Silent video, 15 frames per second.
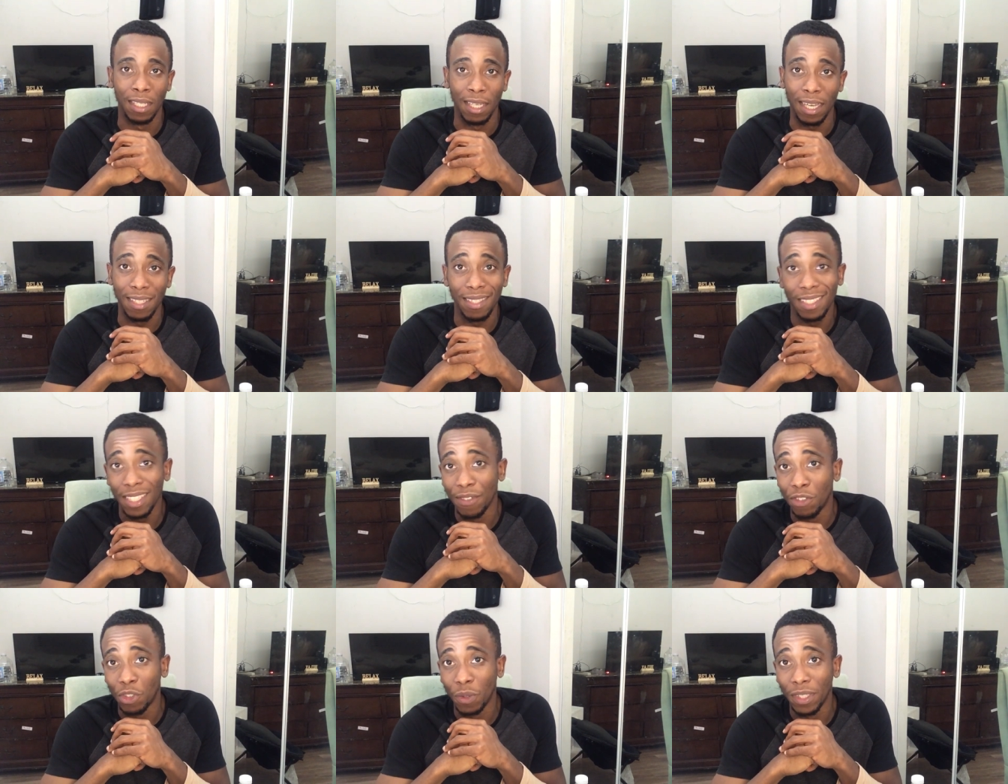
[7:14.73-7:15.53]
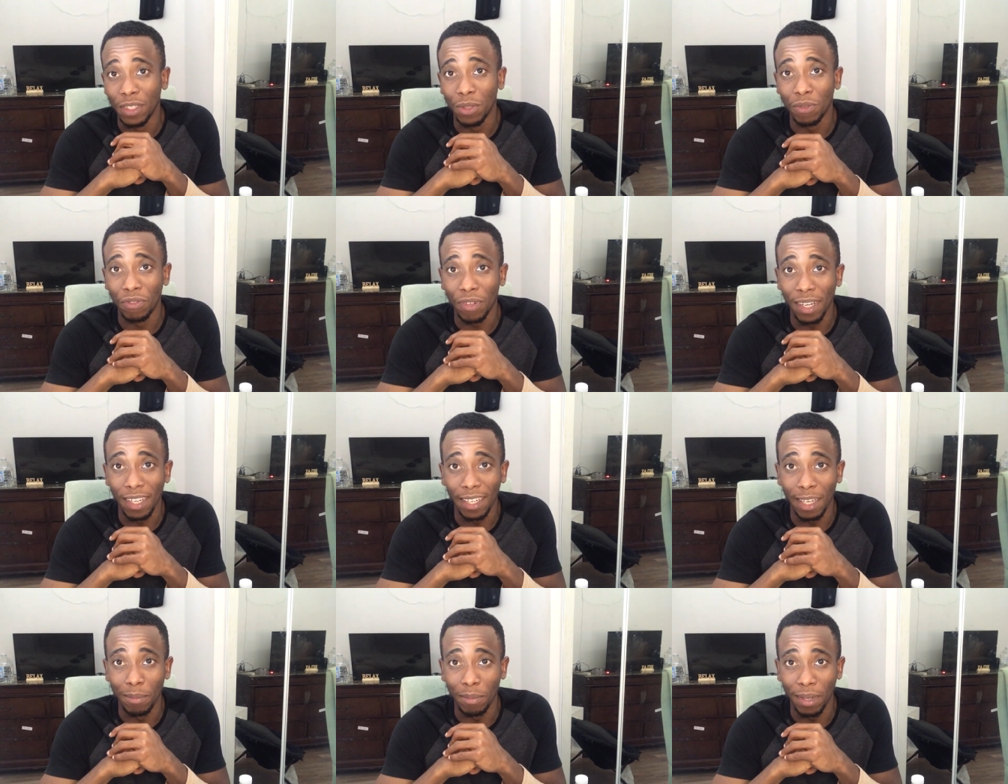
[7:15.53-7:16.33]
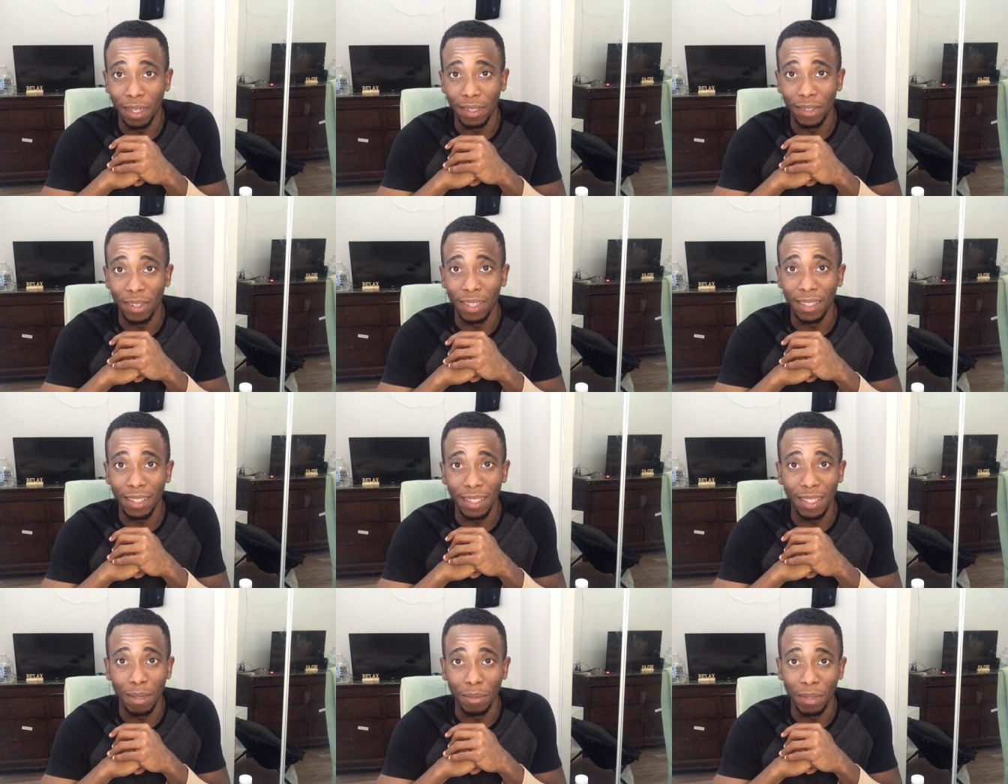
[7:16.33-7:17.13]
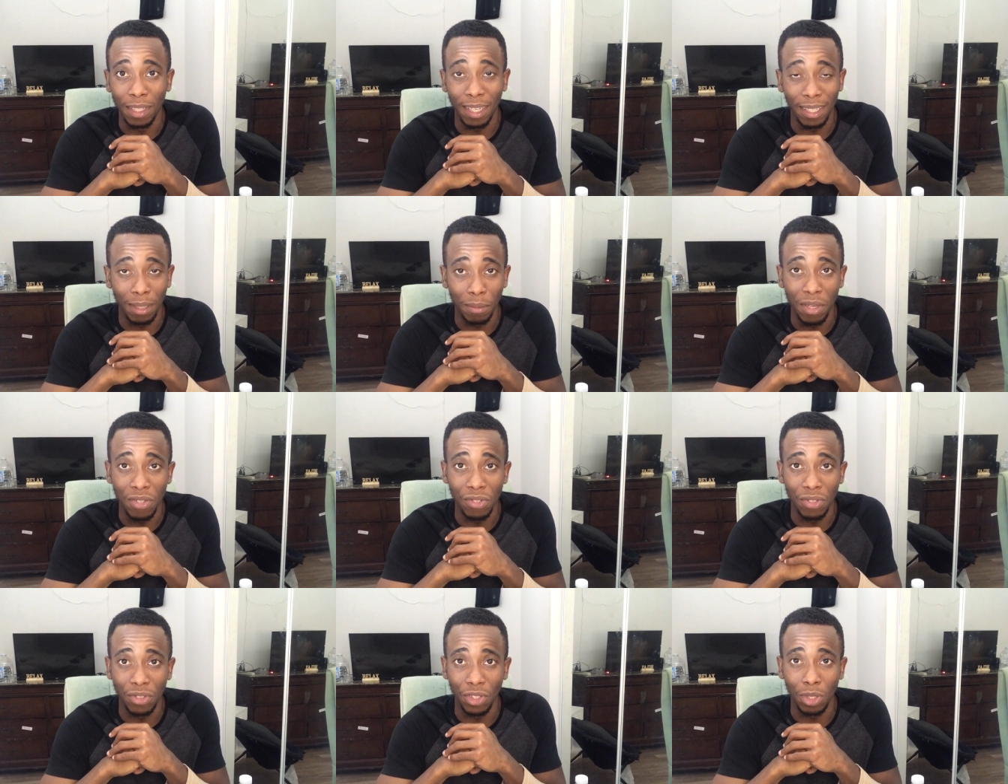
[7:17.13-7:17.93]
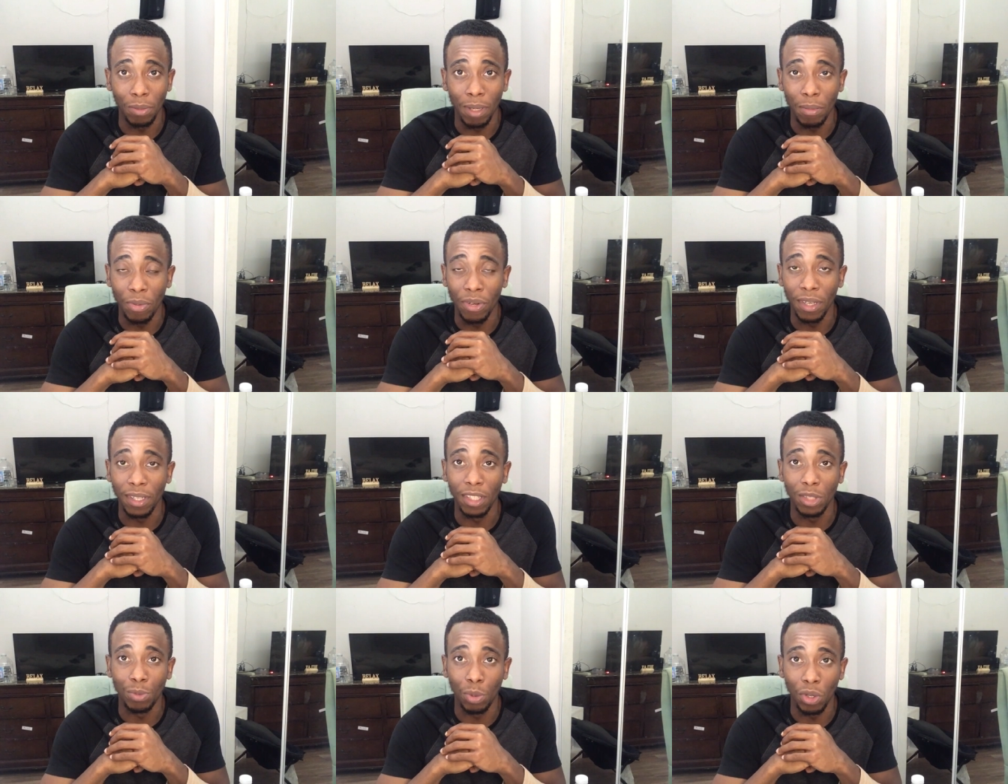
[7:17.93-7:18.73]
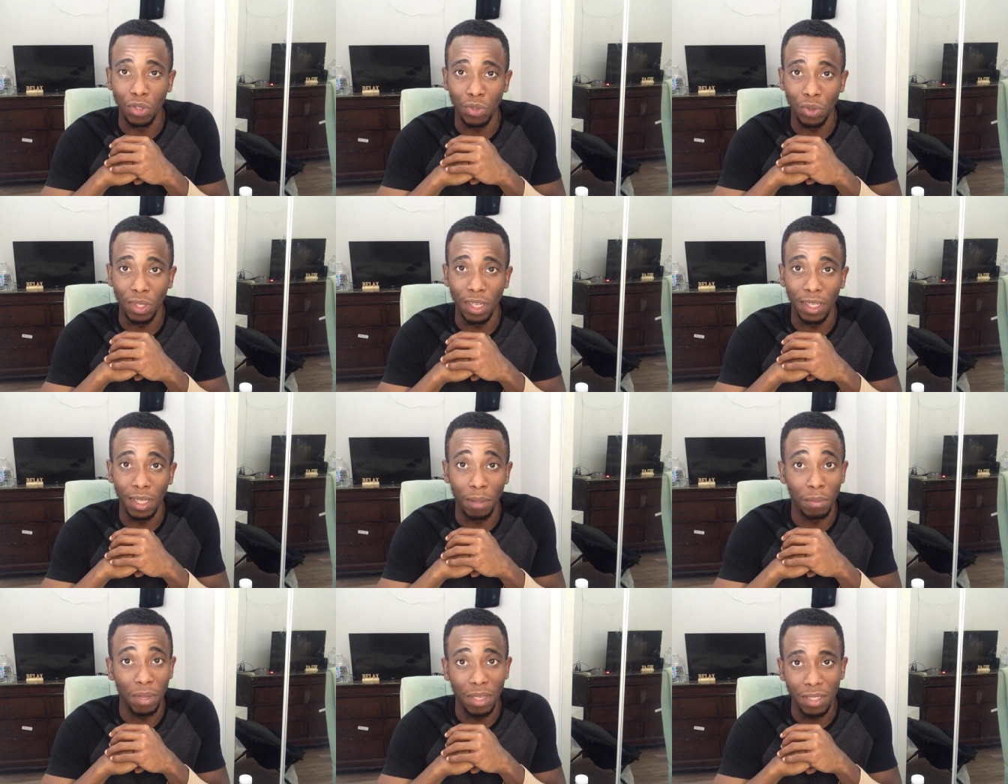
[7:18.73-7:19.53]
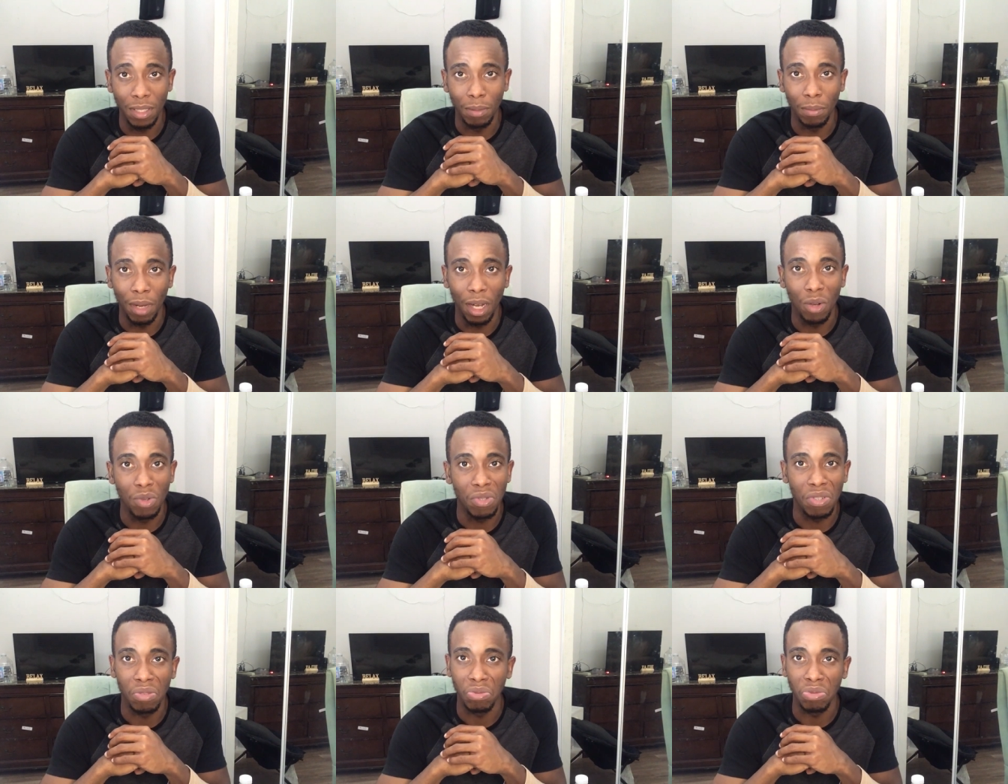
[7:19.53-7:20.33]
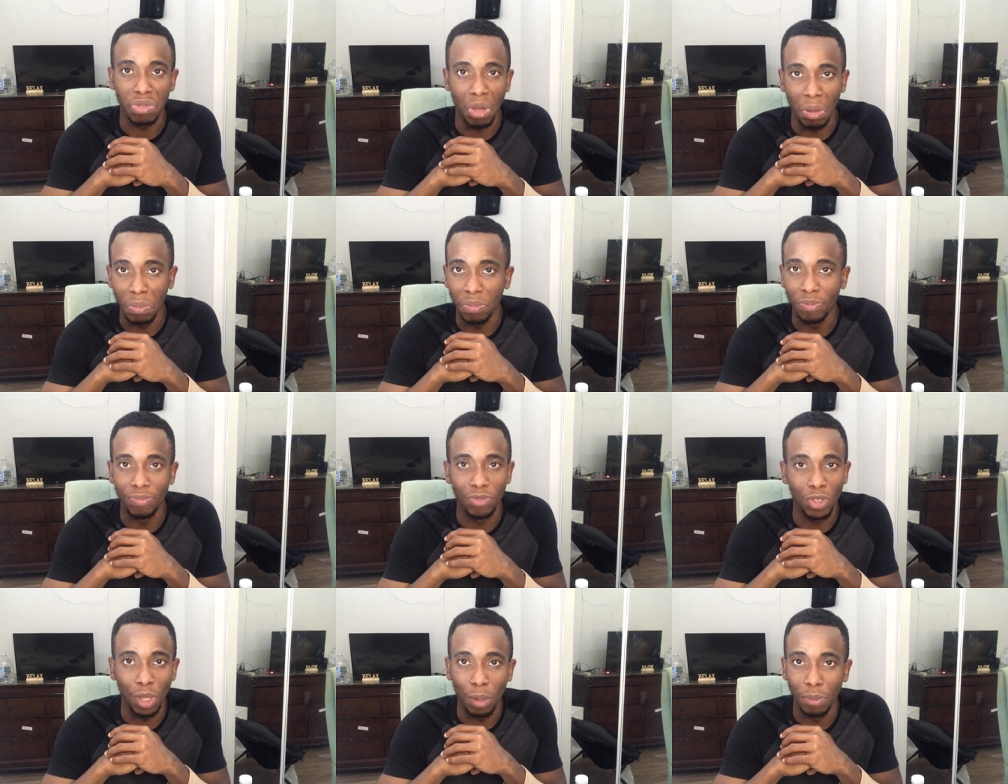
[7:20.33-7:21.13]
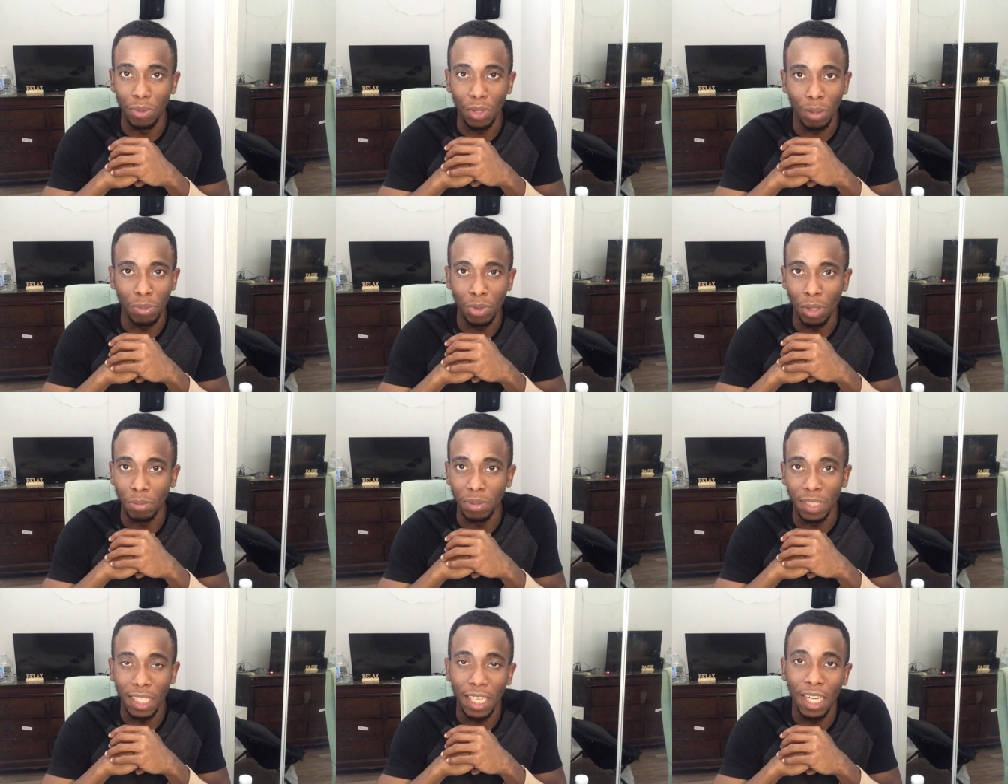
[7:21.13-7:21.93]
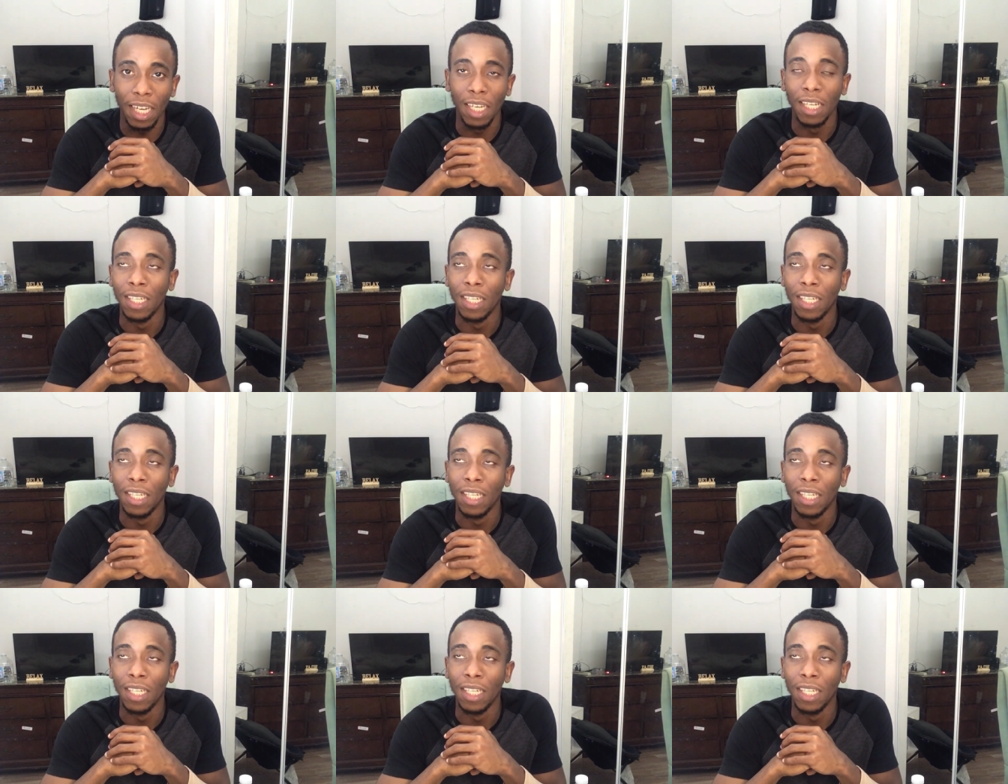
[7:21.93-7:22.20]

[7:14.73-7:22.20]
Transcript: I still give credit to Frank Lampard. He did an amazing job by bringing these boys together. Mason Mount, top, top, top, top player.